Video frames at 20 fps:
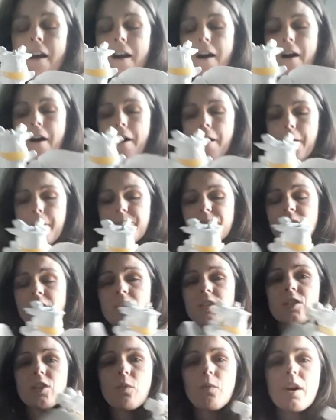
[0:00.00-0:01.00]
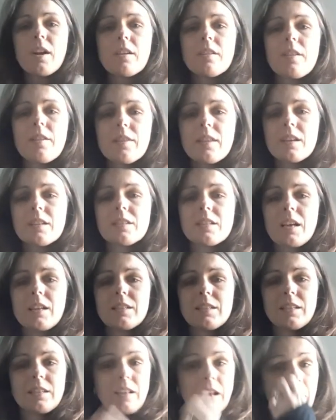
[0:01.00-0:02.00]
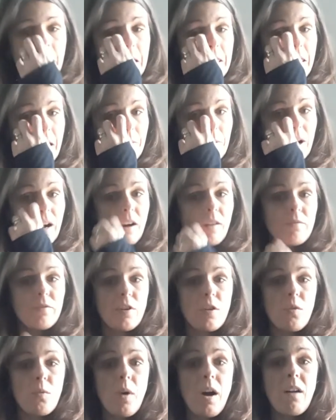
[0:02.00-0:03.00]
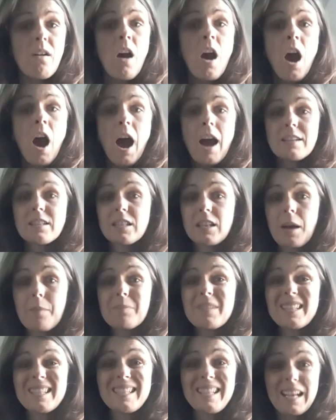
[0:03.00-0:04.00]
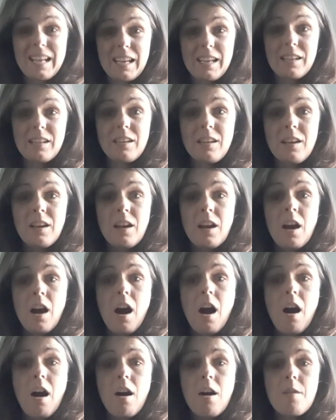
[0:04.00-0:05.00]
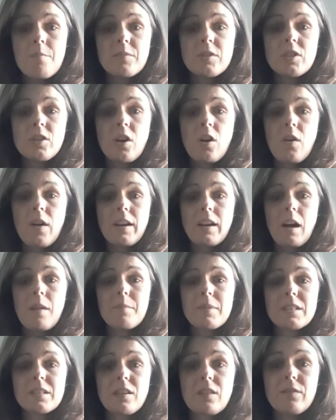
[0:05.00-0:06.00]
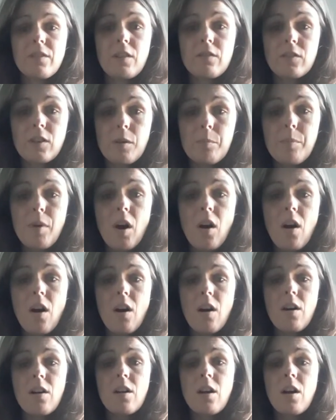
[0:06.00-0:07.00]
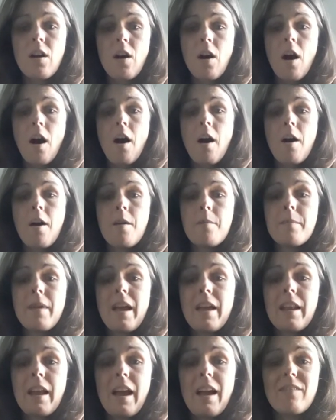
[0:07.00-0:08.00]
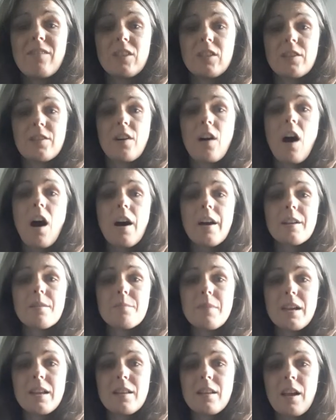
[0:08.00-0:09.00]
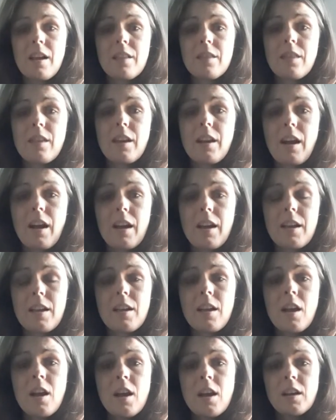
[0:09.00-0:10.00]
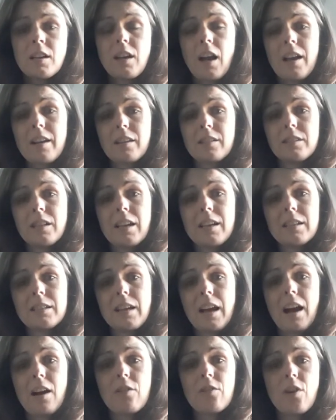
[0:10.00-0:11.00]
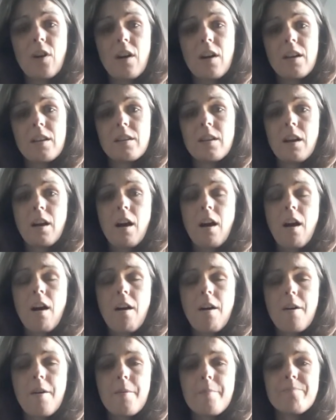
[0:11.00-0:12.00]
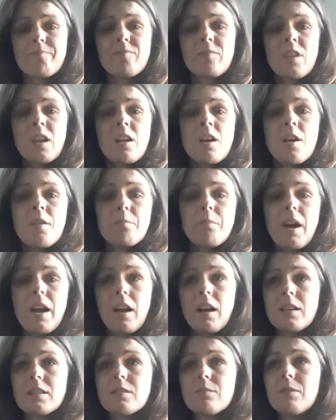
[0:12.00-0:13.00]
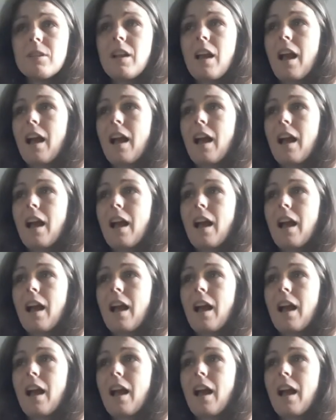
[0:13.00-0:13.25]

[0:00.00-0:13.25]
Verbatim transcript: Um, so what are the things I did that were helpful? Well, I stopped sitting. Um, so I got myself over a ball um, and I have a little ottoman that I kind of laid out on. Um, my husband